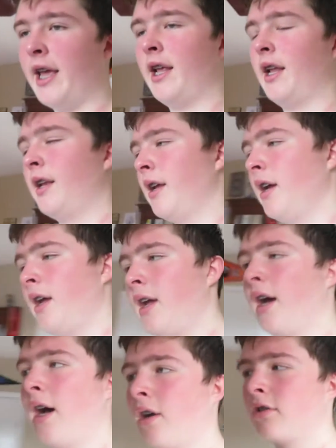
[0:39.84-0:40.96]
and
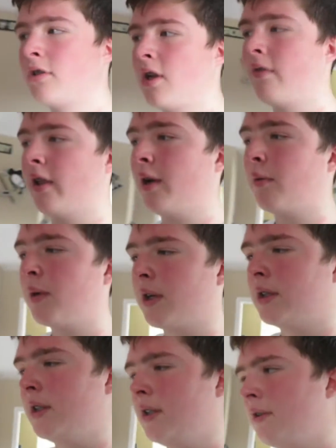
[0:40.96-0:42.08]
I also have like
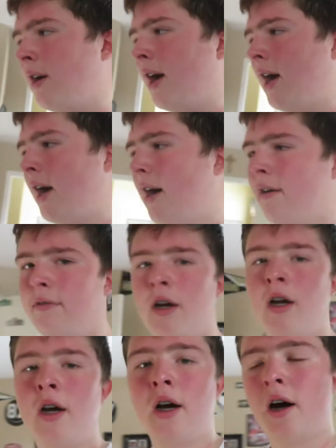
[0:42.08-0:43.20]
work to do. I have
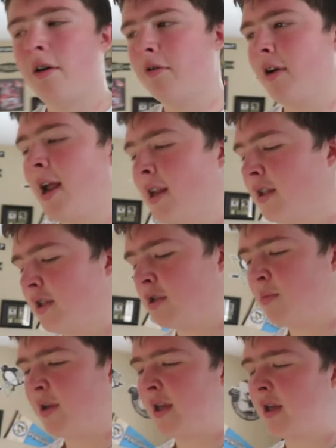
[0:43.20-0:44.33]
a rant this
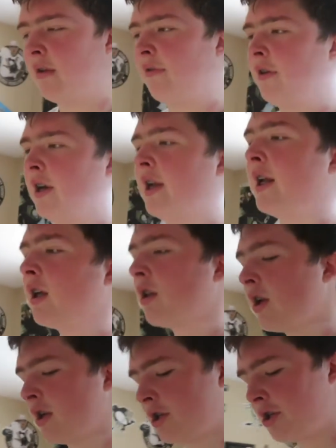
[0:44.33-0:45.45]
week for
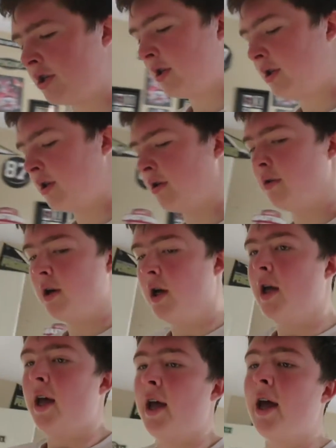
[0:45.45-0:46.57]
English to do,
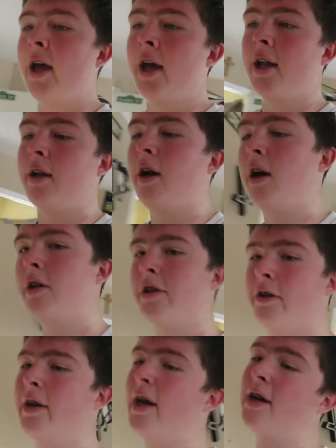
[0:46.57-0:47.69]
and
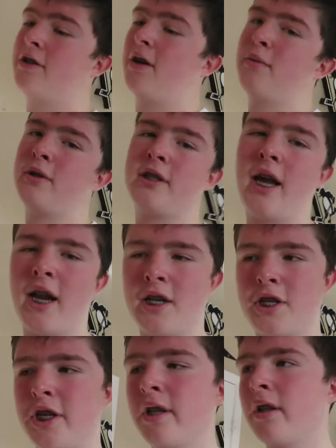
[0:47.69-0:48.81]
so yeah, so I'm just kind
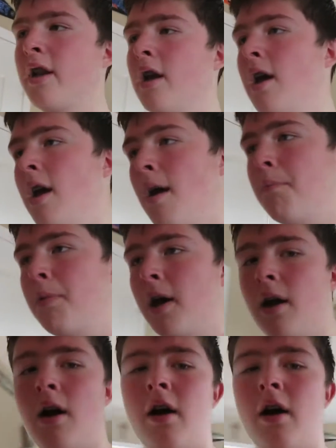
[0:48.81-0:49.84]
of chilling. But